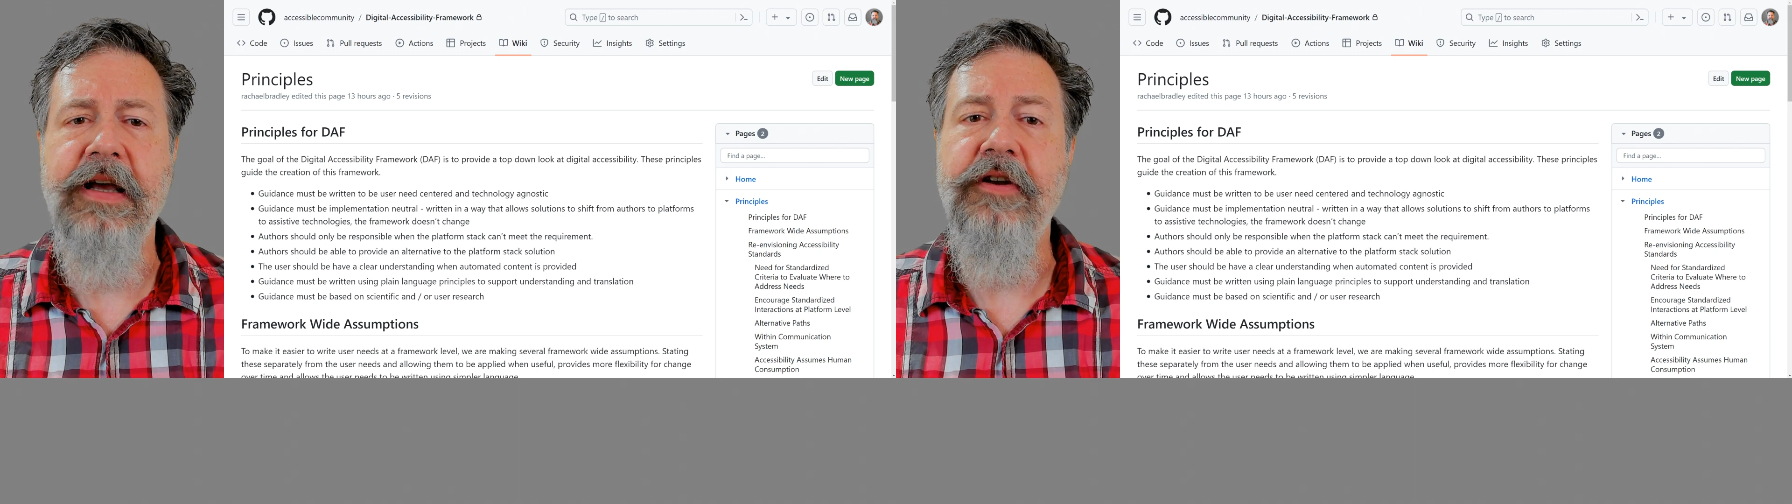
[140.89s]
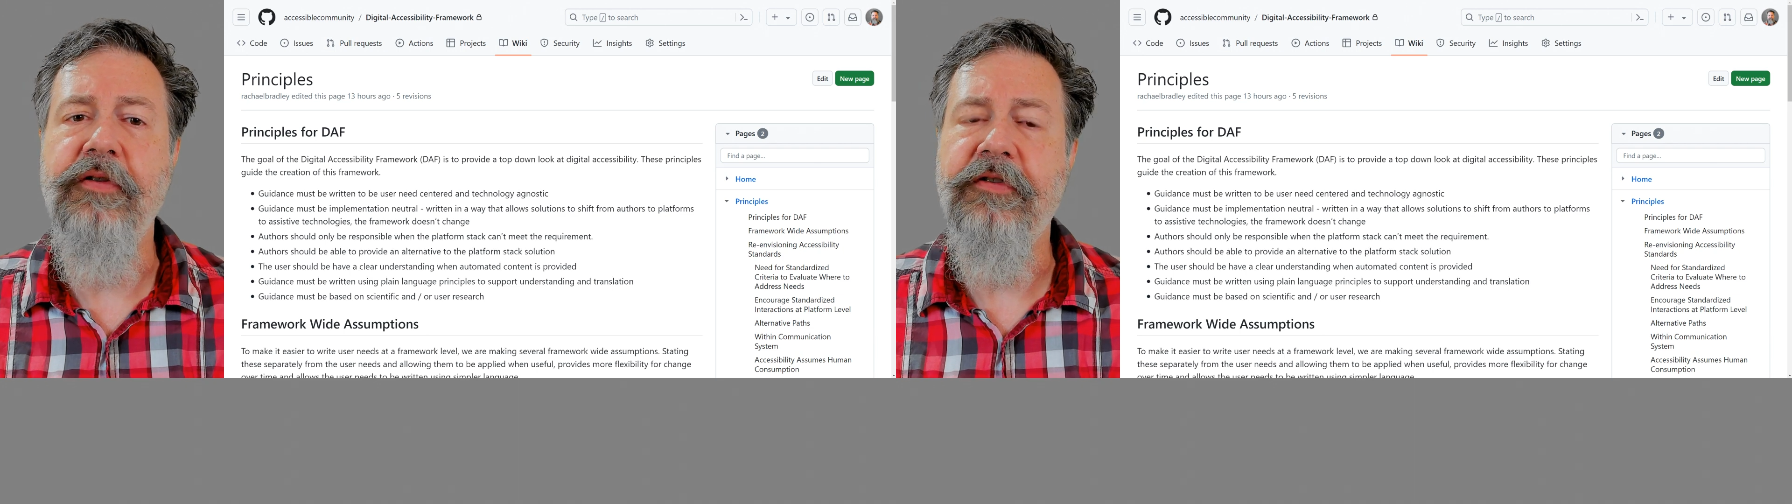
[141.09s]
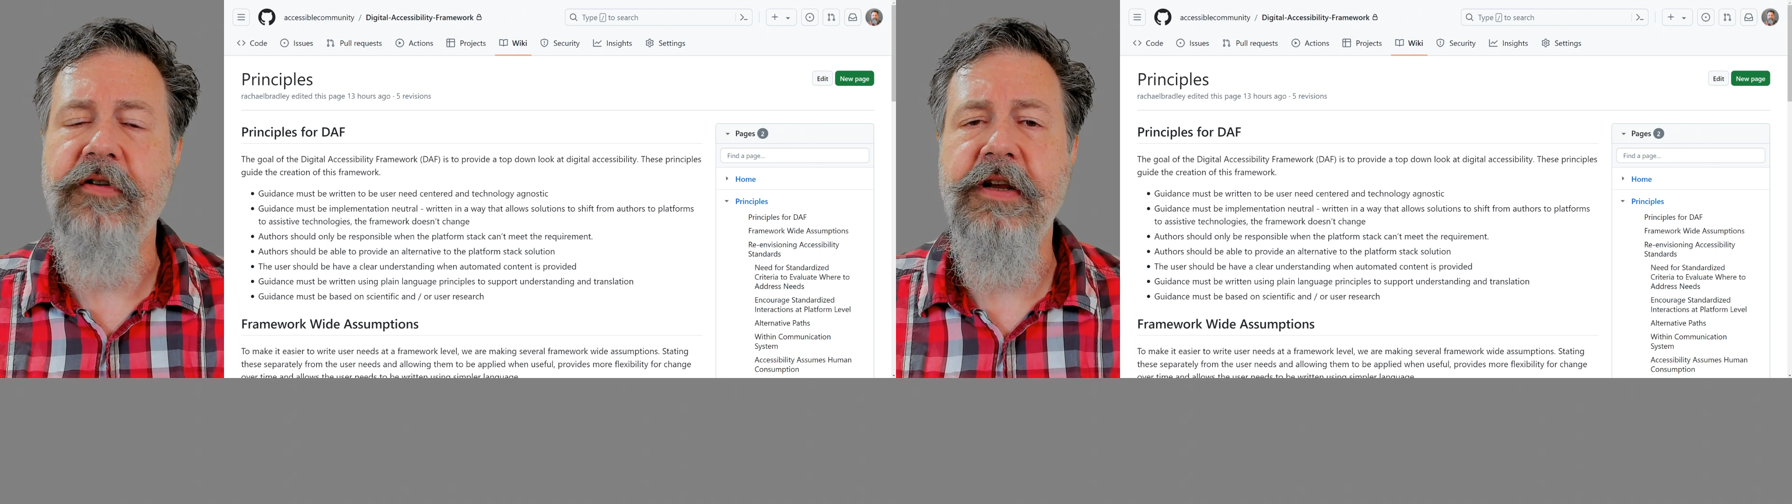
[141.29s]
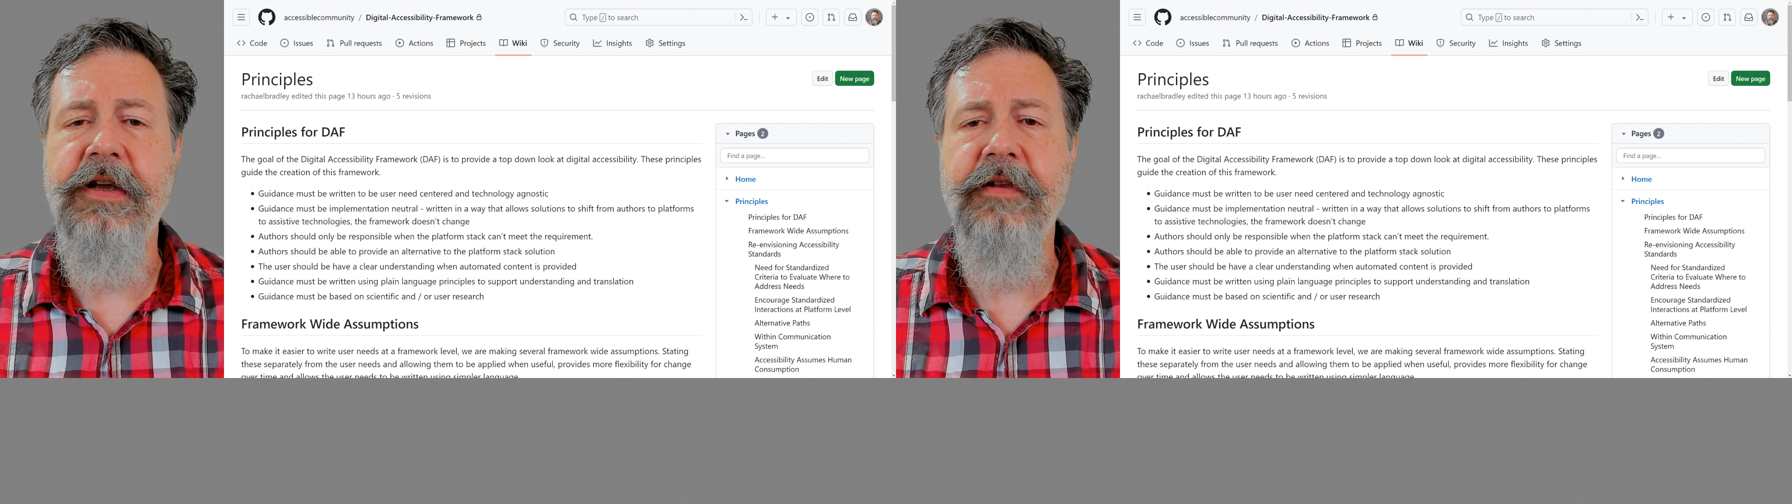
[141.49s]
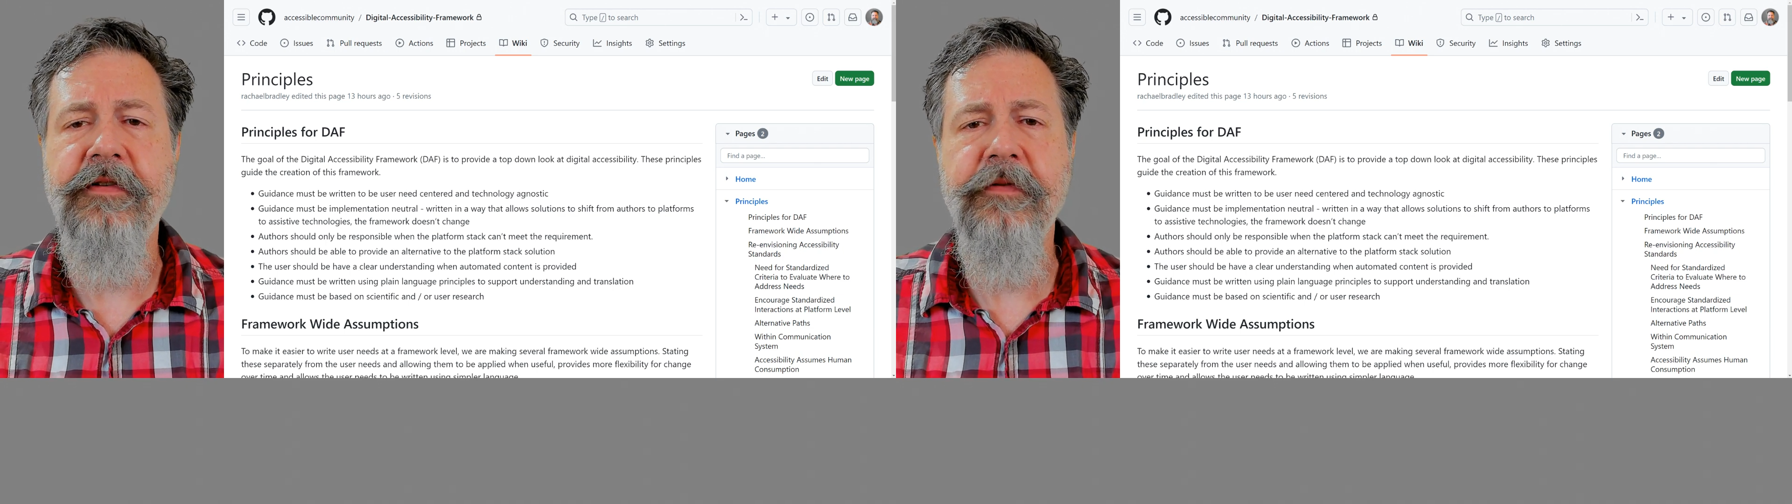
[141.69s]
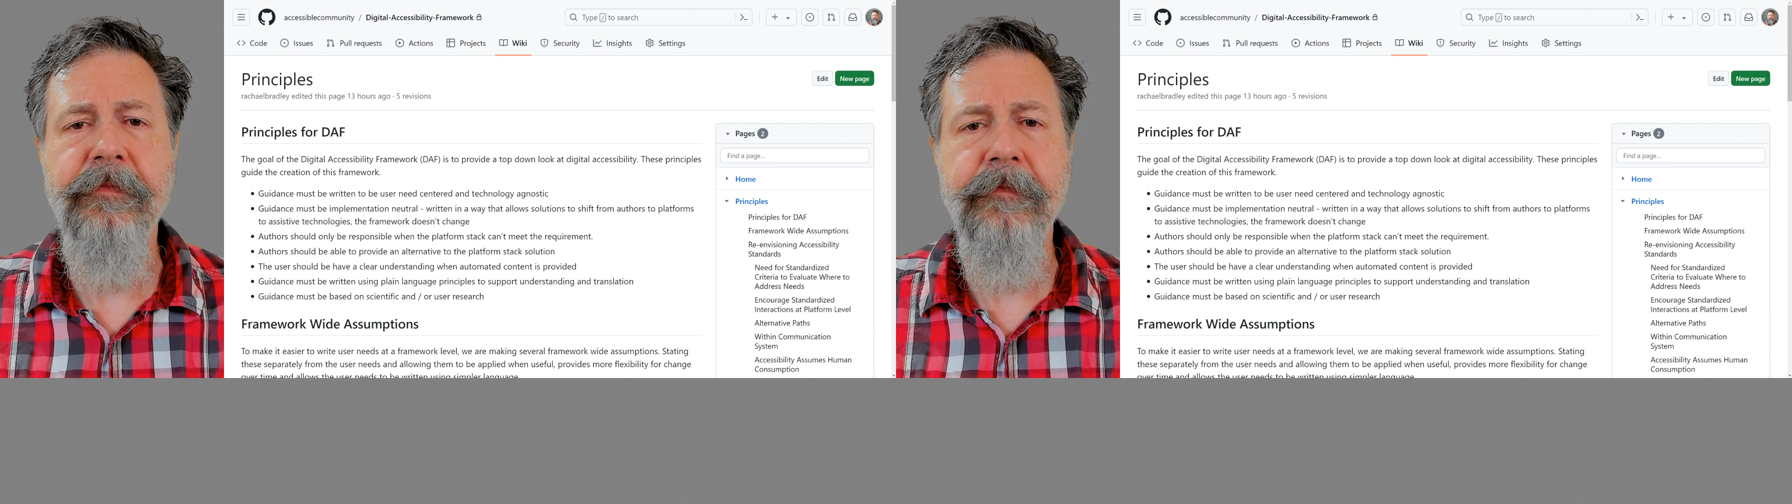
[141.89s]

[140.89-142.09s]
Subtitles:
and user needs.